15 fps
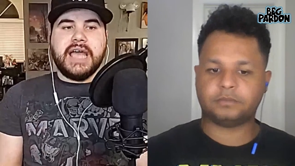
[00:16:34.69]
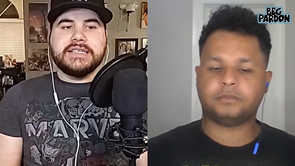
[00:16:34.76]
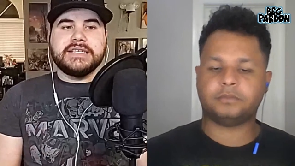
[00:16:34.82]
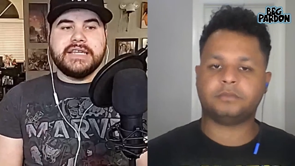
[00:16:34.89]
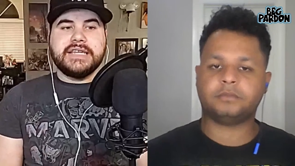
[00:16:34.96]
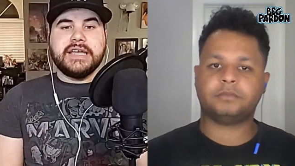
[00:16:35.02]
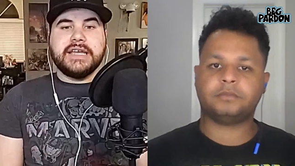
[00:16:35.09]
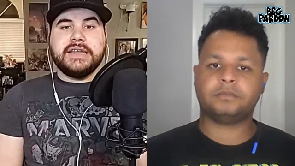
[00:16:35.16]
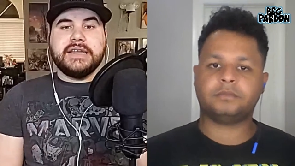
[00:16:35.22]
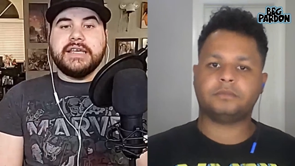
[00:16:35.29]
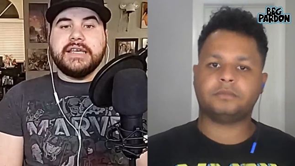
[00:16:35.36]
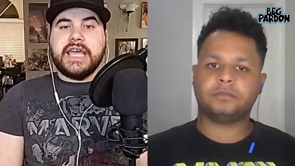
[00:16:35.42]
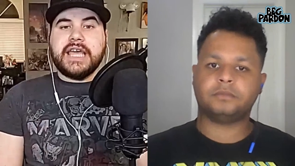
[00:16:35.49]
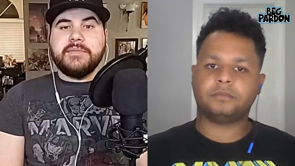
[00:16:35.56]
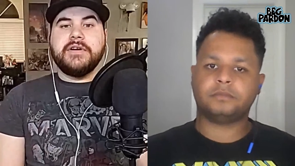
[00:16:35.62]
Speaker 1: And Stan
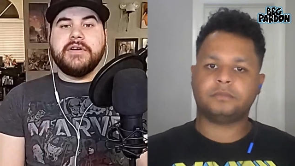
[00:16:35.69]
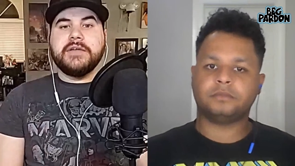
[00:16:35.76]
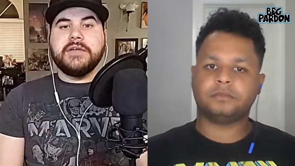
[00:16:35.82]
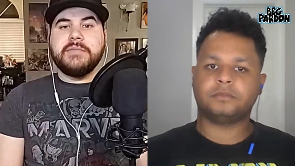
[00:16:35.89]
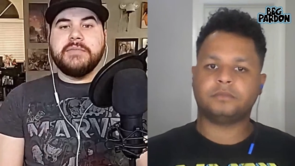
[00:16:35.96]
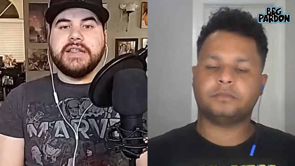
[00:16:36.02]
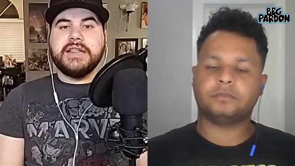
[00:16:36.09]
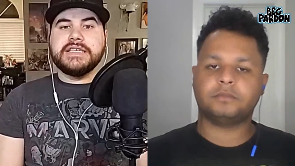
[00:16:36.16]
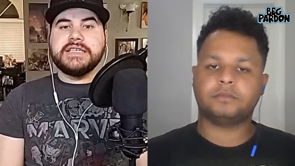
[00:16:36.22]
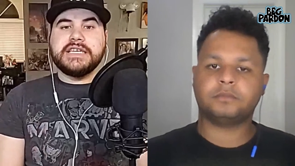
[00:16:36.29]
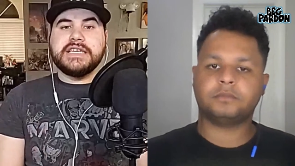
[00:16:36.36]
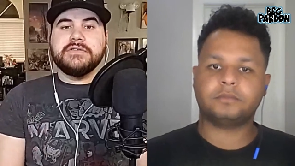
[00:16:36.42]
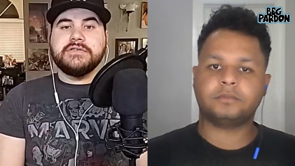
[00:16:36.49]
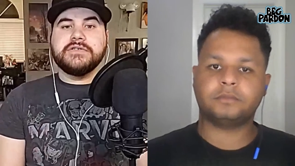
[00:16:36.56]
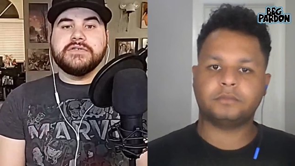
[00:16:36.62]
Lee came along and made
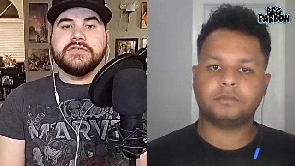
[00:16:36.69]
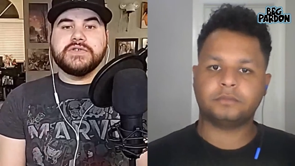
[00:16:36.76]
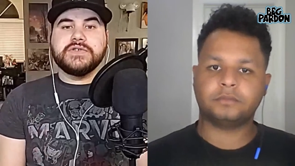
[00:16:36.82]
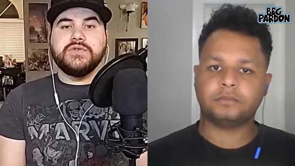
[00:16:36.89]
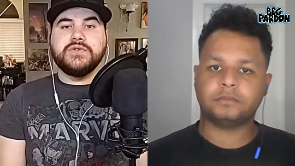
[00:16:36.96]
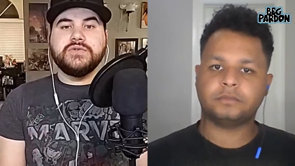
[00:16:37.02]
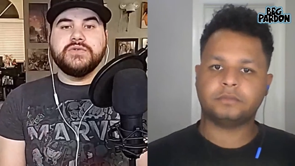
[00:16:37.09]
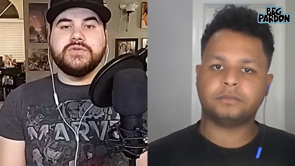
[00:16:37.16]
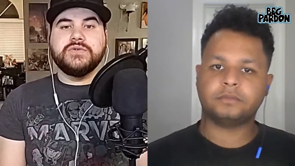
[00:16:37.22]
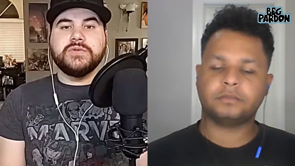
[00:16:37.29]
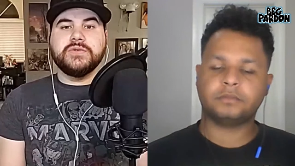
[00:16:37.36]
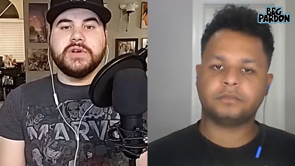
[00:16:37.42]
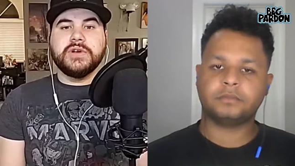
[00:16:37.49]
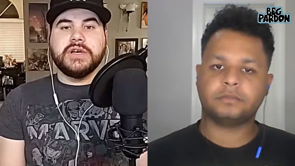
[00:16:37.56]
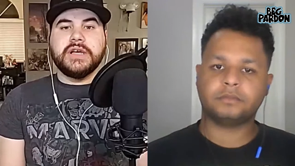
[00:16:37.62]
these heroes
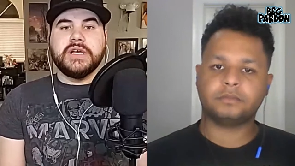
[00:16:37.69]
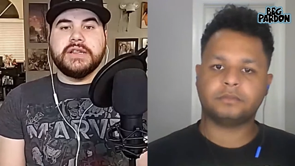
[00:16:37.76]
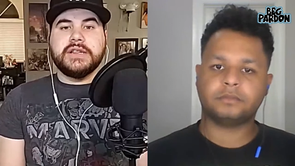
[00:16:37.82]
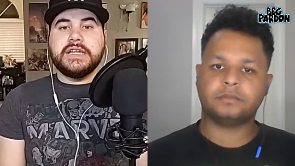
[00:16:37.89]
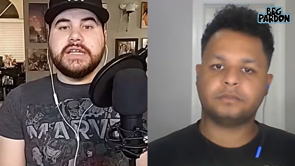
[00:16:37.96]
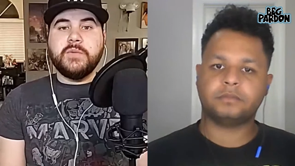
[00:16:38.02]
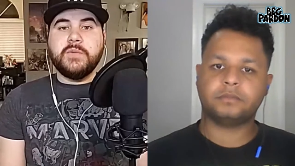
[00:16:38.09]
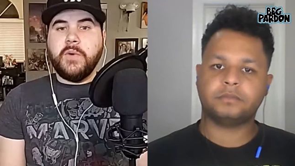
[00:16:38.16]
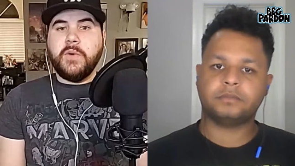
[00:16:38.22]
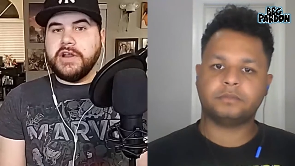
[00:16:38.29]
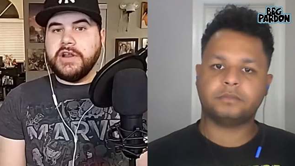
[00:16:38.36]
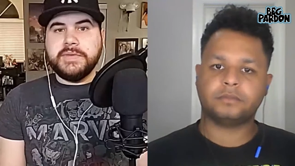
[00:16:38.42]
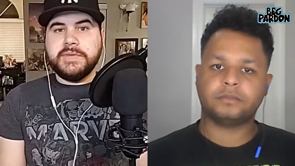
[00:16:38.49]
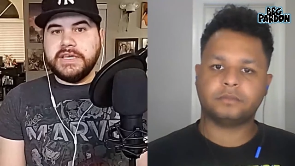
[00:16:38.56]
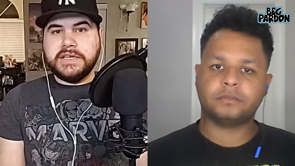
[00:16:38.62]
who they didn't
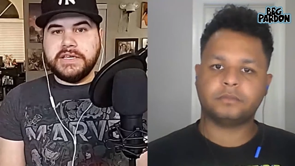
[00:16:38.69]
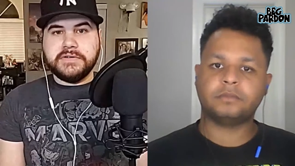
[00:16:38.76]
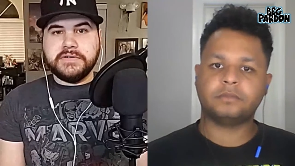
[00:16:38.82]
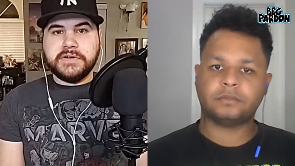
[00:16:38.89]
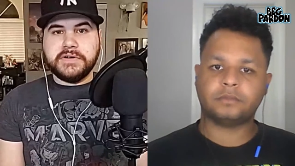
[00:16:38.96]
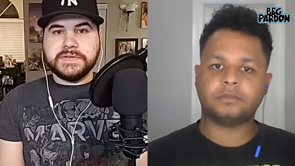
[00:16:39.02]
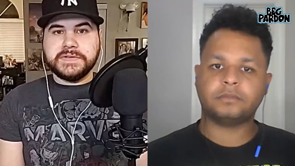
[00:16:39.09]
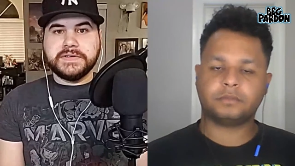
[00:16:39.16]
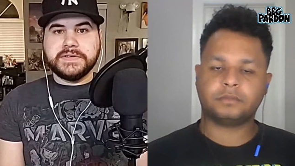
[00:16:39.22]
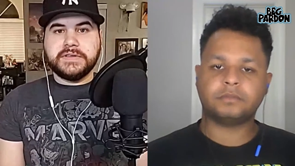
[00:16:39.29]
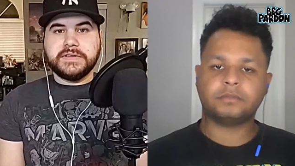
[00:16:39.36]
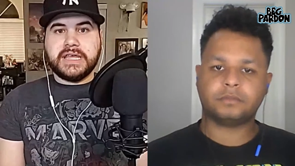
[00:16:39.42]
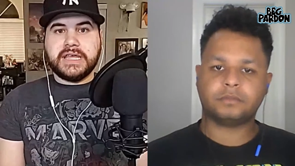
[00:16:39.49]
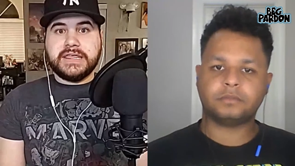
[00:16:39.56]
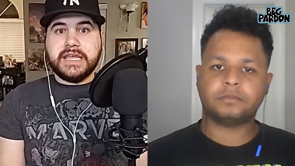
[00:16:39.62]
want to be heroes.
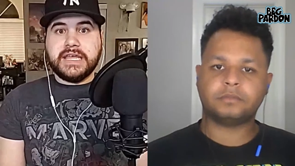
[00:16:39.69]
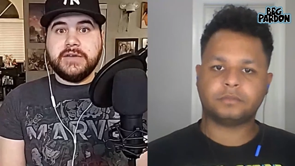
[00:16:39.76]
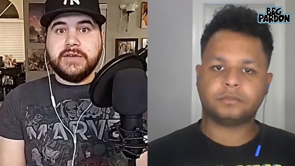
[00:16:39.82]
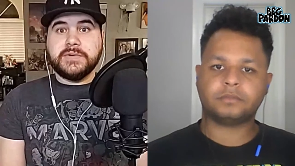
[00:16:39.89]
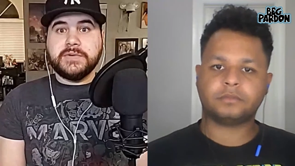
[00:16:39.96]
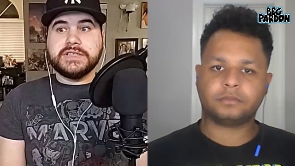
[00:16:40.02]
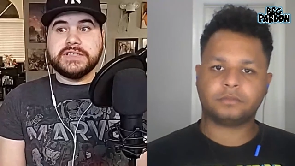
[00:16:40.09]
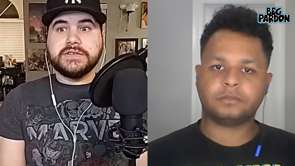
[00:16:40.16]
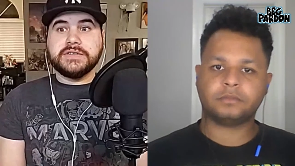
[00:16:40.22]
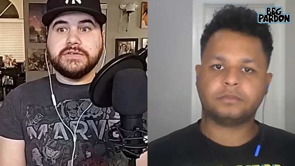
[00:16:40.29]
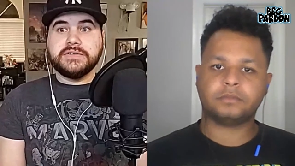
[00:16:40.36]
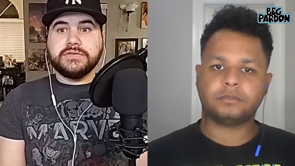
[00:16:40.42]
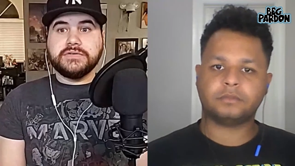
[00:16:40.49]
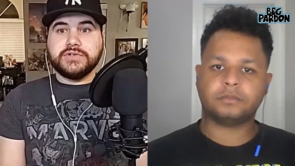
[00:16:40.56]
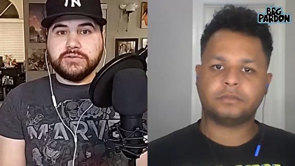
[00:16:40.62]
Like Thing
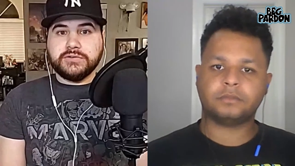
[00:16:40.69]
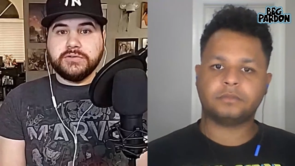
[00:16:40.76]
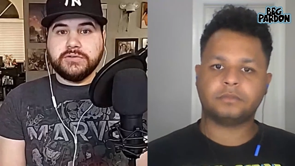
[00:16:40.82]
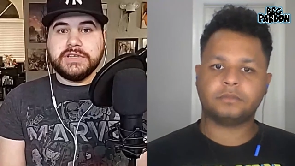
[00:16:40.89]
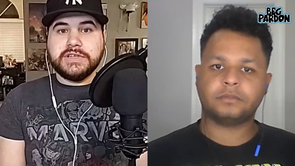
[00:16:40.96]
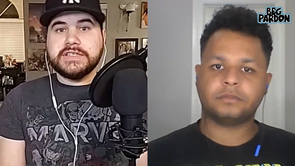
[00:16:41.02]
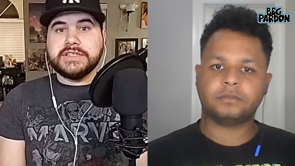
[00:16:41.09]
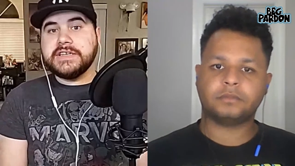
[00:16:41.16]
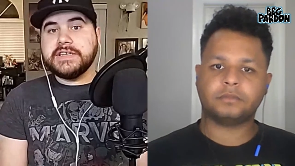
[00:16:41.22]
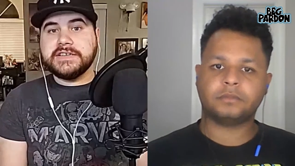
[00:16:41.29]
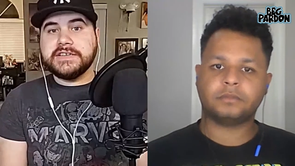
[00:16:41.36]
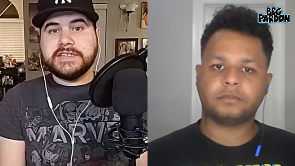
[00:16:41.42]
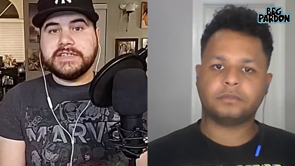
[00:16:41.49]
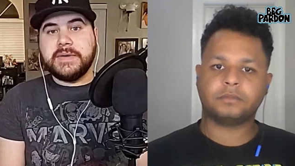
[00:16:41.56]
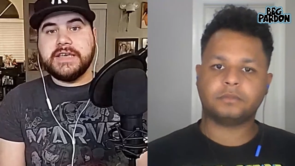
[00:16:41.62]
was truly
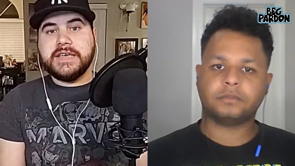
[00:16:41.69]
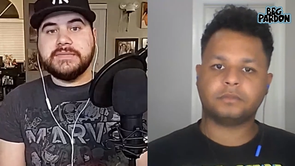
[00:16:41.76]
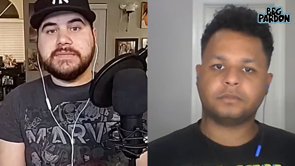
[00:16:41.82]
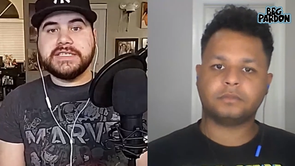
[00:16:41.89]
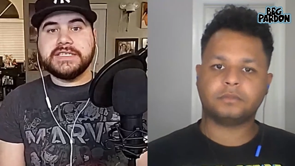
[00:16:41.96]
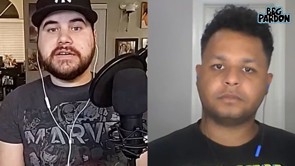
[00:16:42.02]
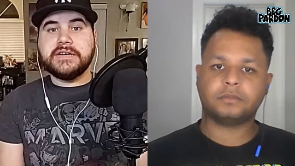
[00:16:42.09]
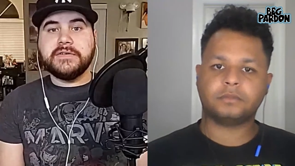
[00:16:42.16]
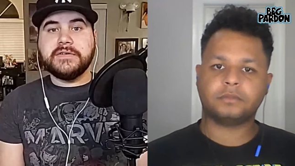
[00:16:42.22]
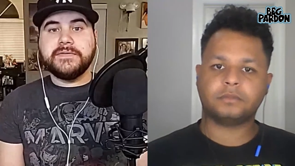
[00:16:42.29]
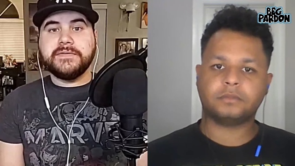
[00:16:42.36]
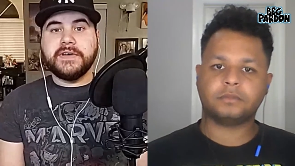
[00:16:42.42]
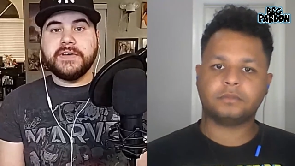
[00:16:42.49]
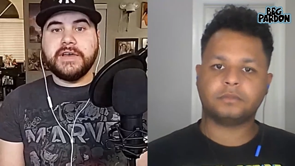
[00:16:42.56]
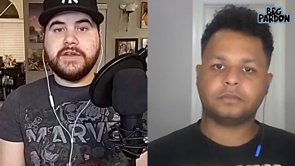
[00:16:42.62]
disgusted by
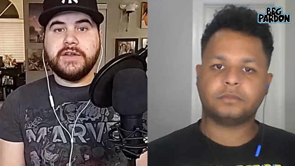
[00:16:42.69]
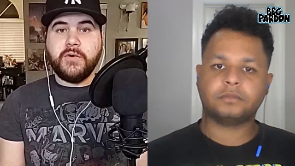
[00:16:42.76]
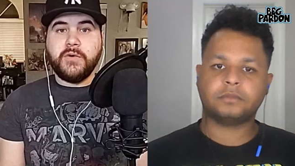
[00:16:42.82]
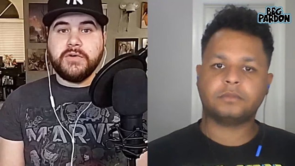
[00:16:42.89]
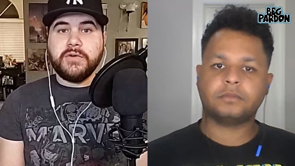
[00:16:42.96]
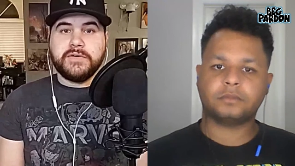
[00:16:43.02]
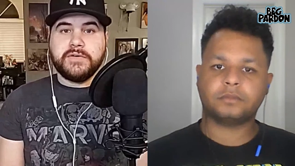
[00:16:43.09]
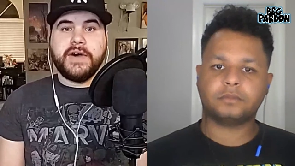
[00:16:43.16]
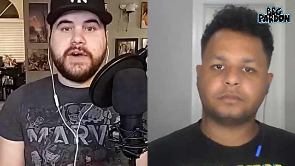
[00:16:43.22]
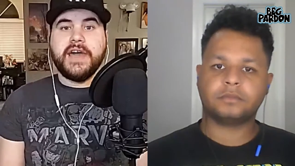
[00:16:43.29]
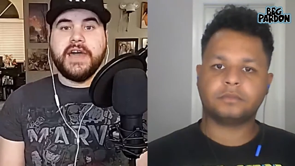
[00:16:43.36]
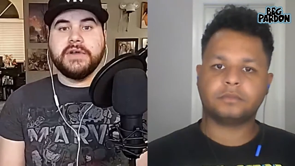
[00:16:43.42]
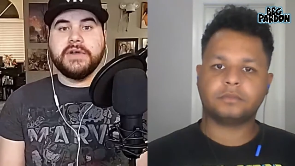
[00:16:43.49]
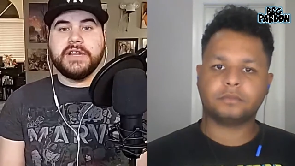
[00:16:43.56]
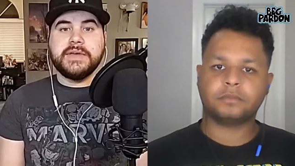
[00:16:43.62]
himself and
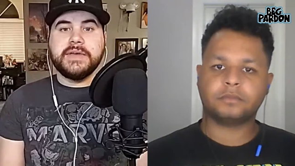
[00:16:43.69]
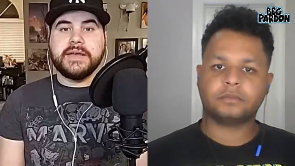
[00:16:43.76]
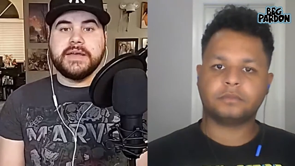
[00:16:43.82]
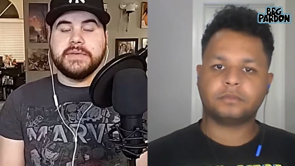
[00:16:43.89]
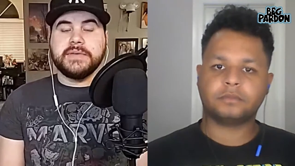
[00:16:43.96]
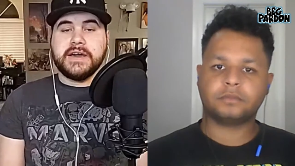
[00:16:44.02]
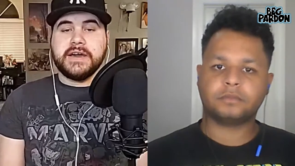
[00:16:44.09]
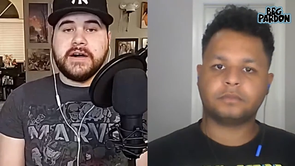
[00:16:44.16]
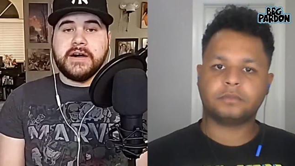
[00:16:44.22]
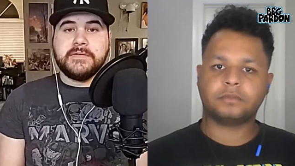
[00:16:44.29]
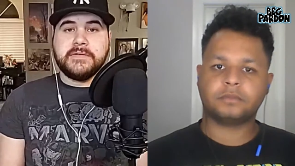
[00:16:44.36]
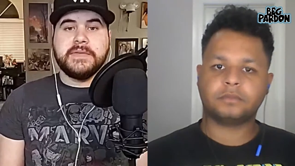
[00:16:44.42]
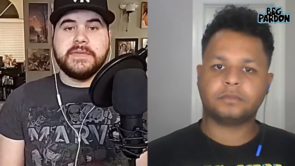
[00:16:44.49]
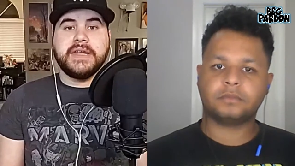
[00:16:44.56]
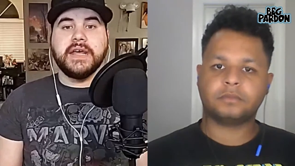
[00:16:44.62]
horrified at what he had
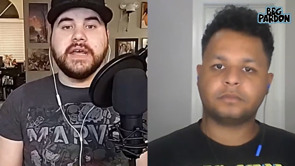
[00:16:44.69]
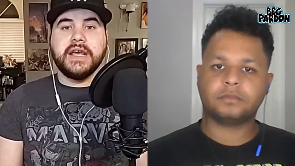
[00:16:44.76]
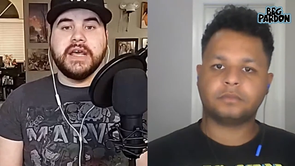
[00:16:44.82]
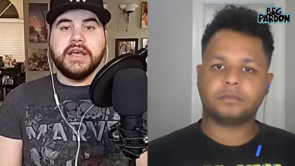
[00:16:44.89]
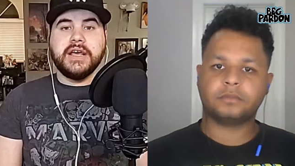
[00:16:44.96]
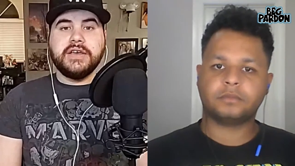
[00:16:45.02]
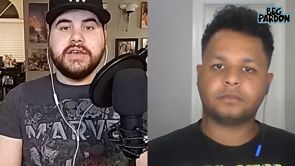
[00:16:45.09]
become and